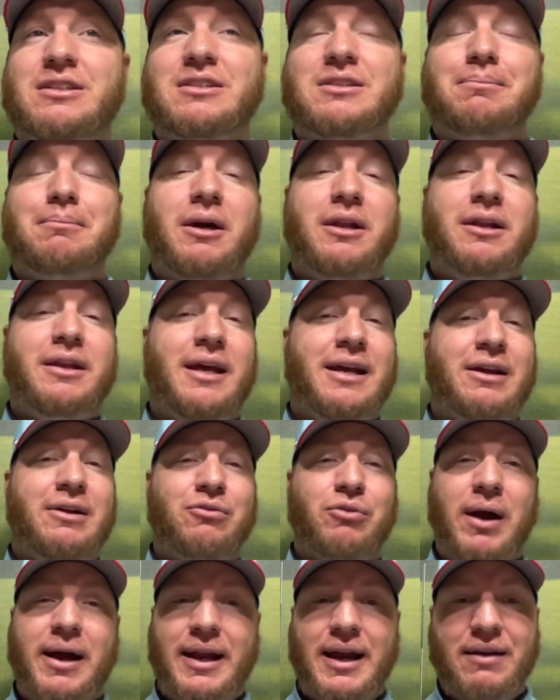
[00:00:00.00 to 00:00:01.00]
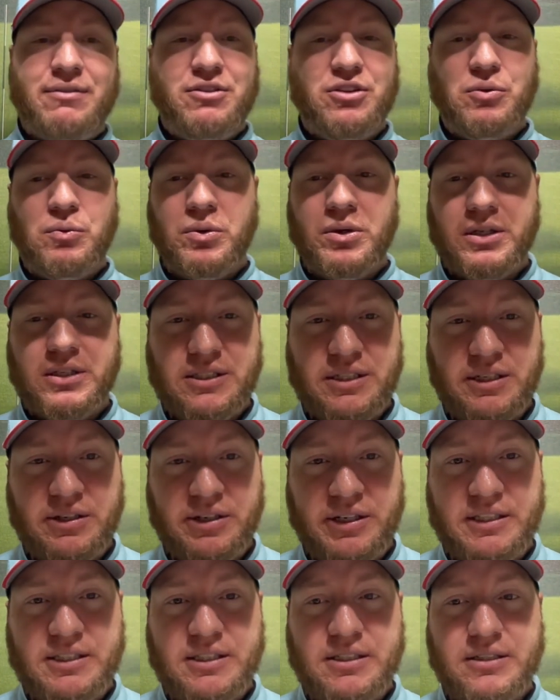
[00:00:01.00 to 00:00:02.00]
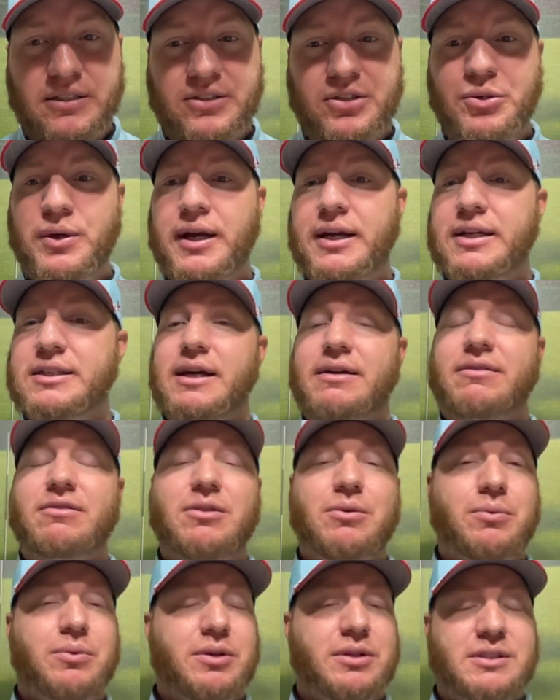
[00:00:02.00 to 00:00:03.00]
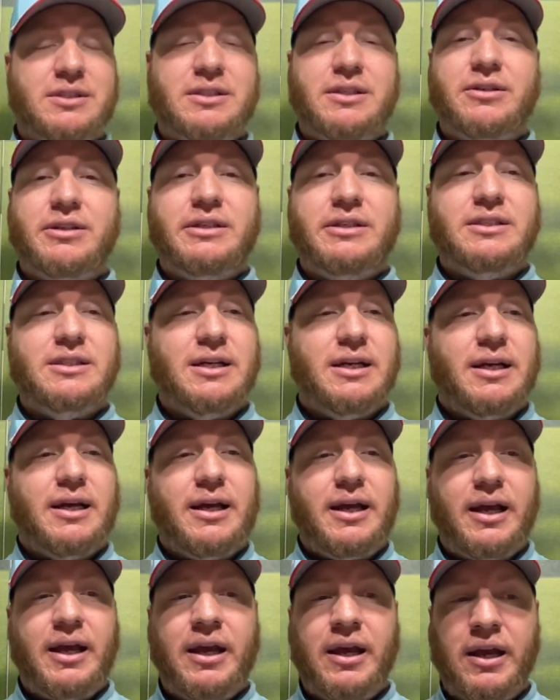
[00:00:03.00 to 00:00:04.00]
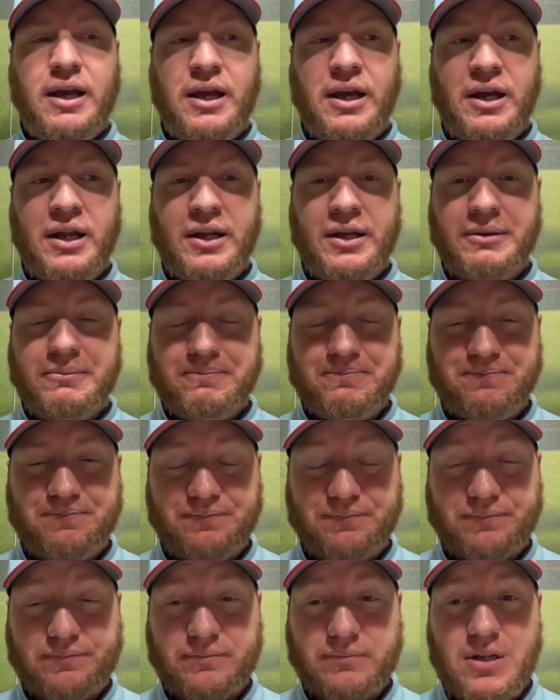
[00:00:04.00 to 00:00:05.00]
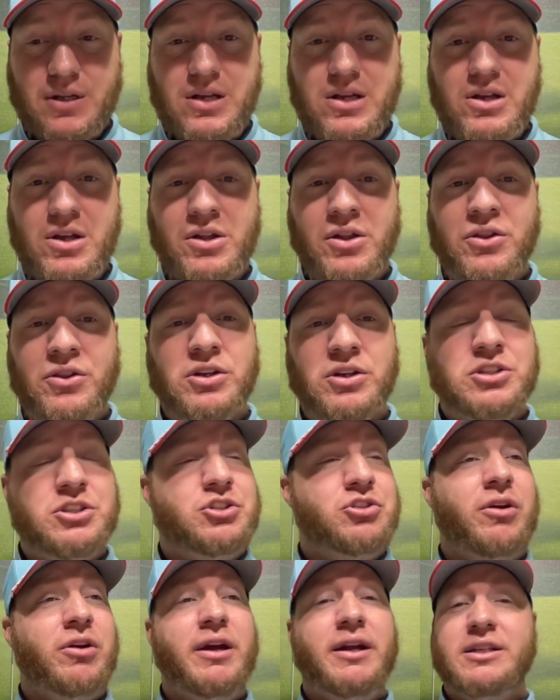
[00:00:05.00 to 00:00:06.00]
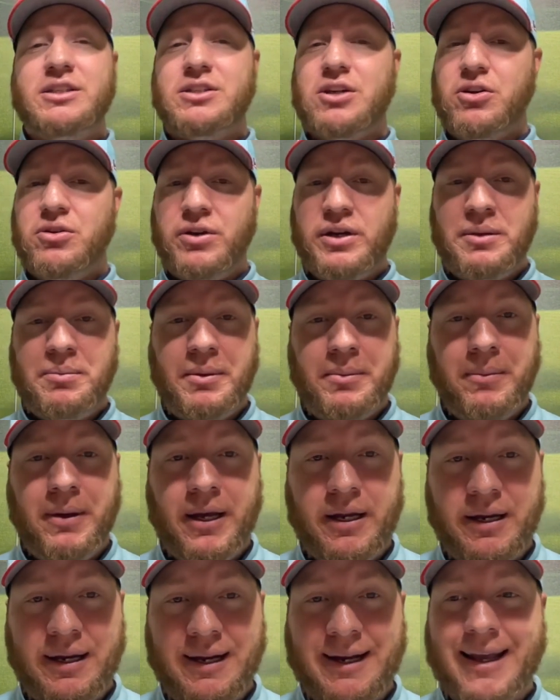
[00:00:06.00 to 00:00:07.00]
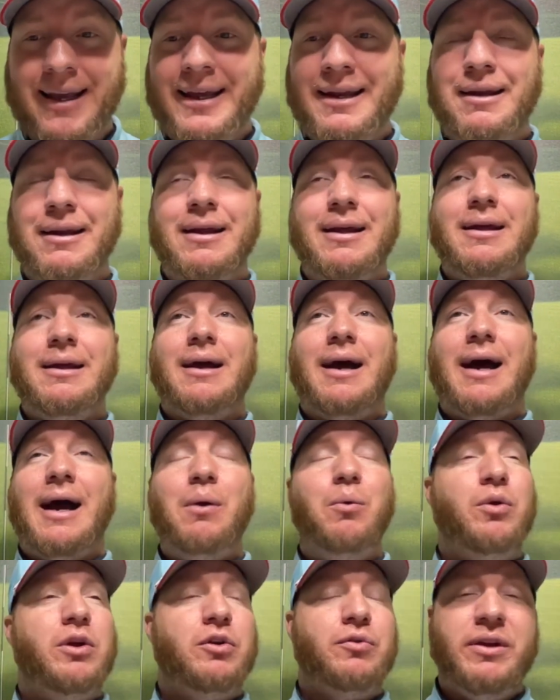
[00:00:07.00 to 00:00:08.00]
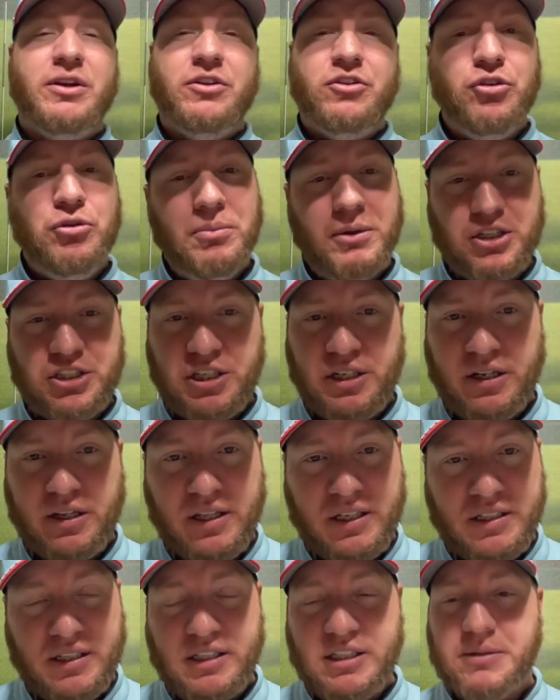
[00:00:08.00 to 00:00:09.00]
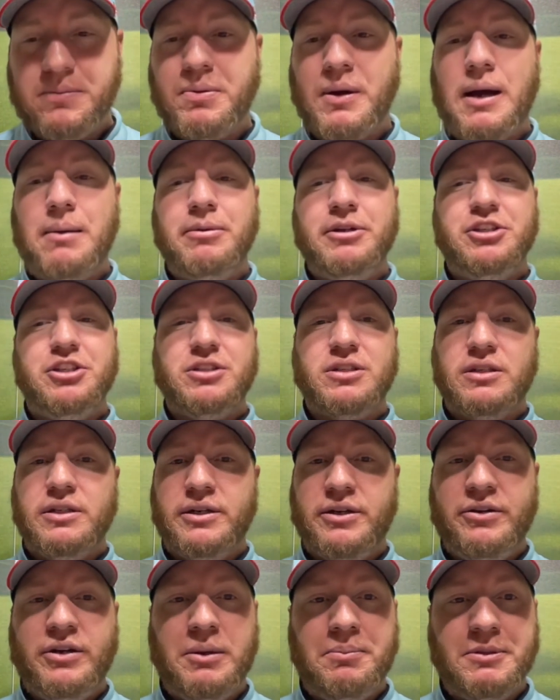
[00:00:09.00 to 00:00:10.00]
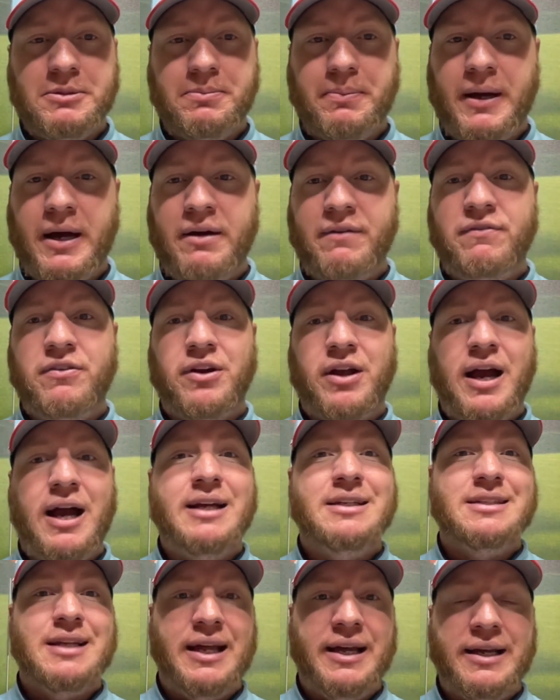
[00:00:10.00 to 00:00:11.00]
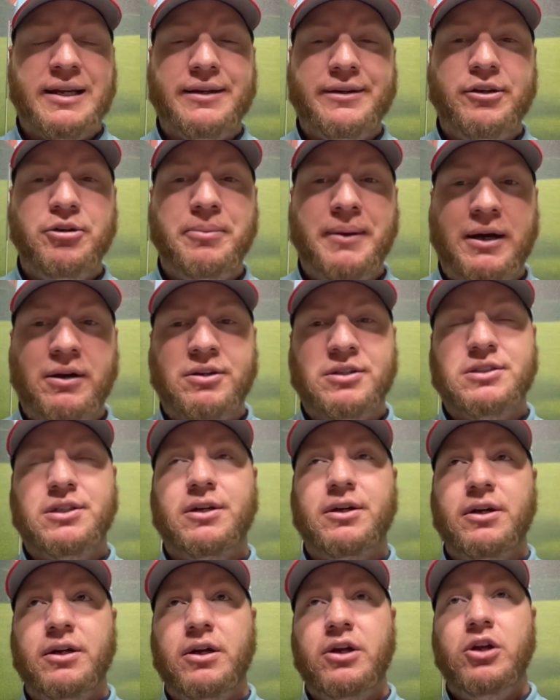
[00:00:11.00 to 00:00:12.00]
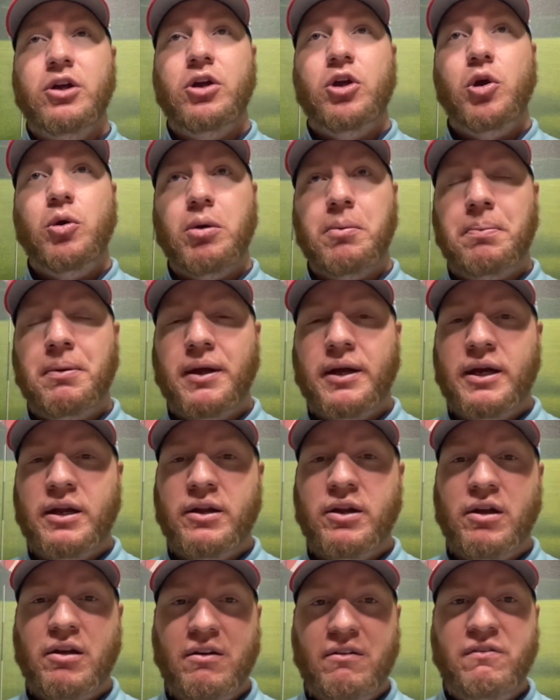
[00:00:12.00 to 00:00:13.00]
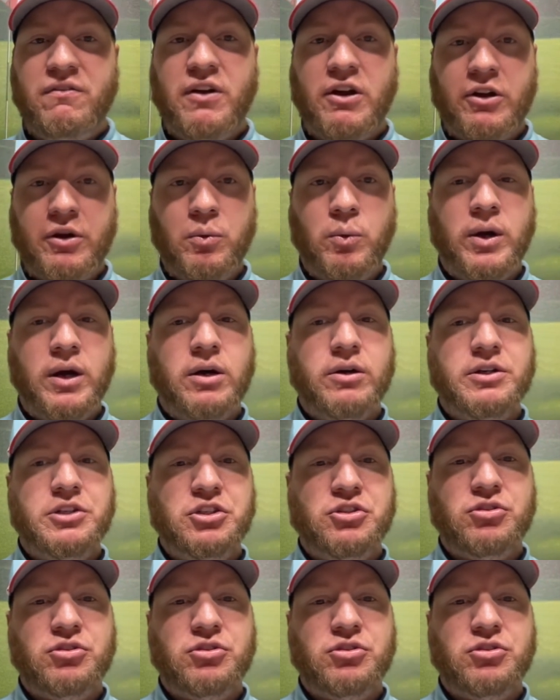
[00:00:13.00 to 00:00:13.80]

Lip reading: a Monday right after the World Series, 2 days after the World Series, and the trade has already been made. Again, I wouldn't read too much into this. This is probably just clearing up a spot for guys like Leo Balcazar, who are playing very well in